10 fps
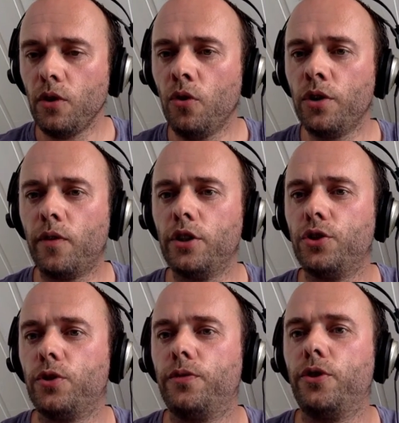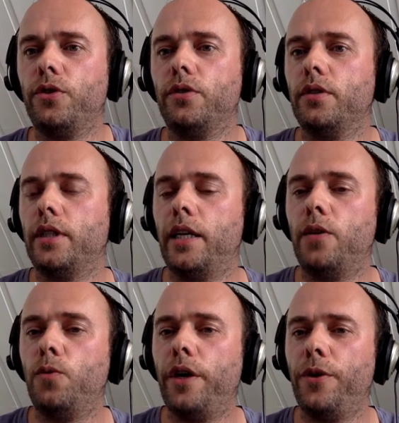on the run server
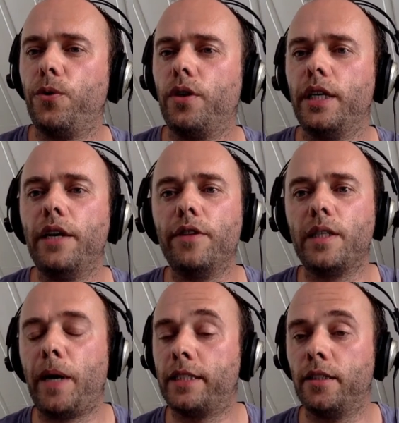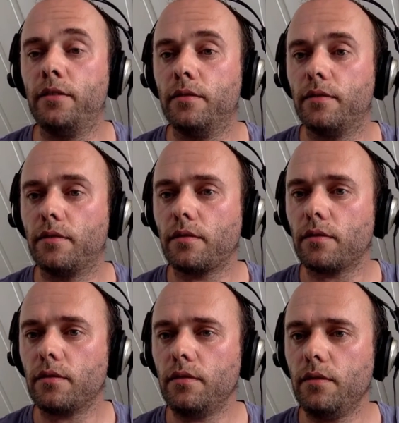there where you can give it a pattern
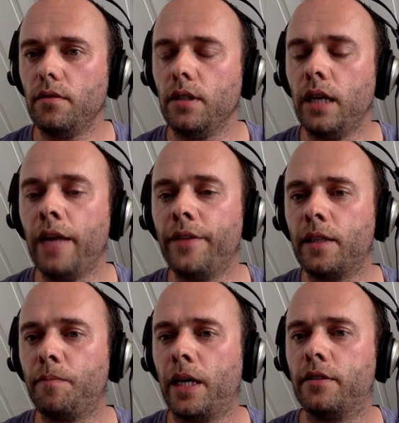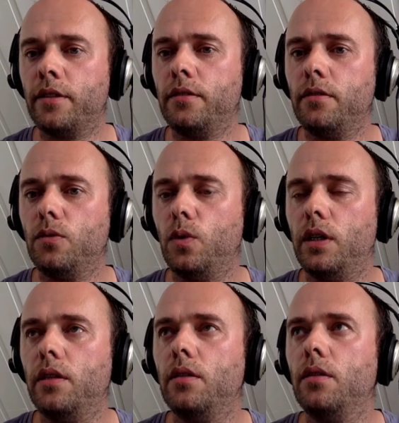and that pattern
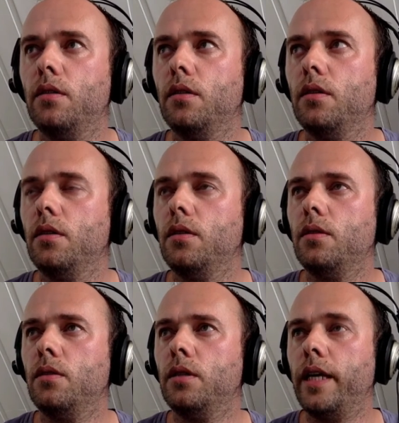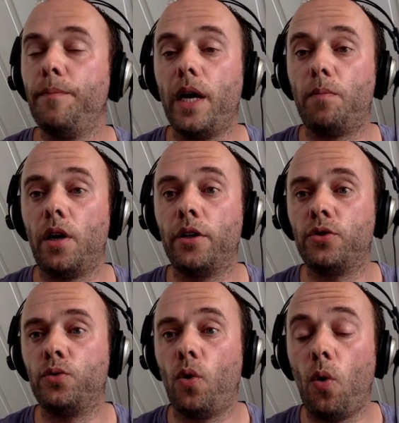will uh, then be
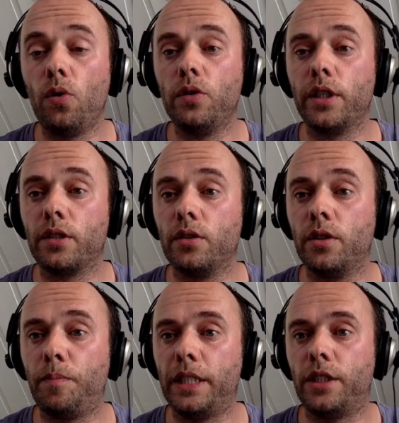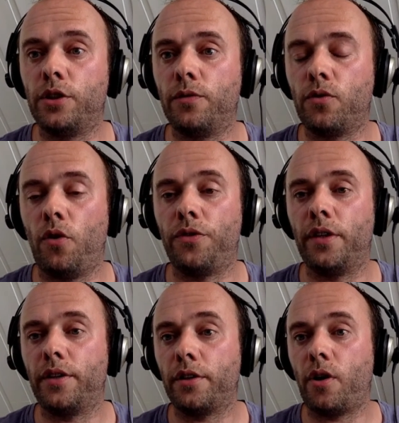applied to all the, the pieces of
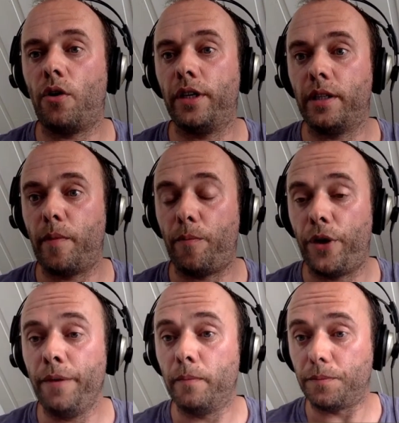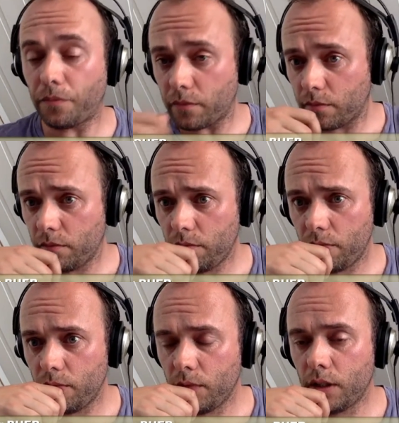content that are in the memory
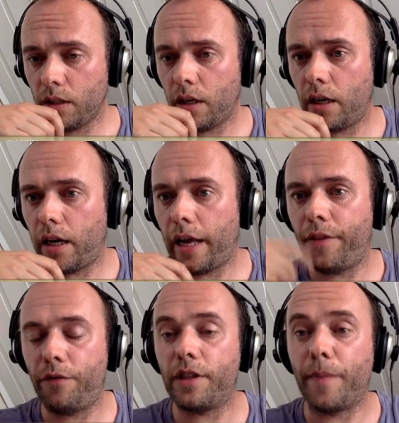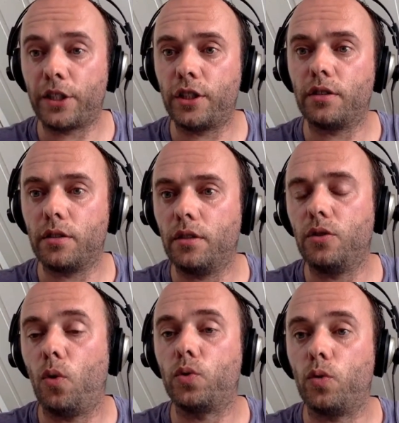mm. and if it matches
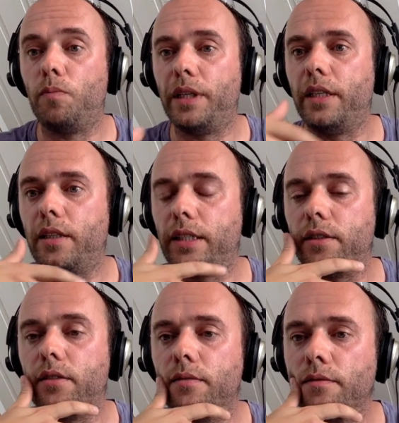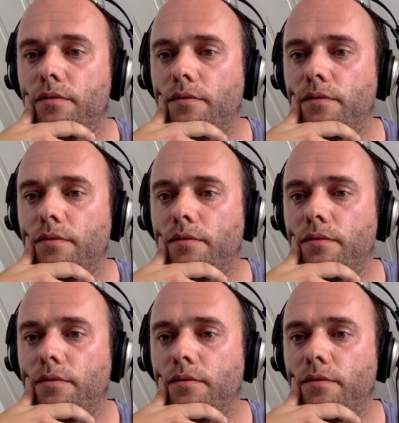those will be deleted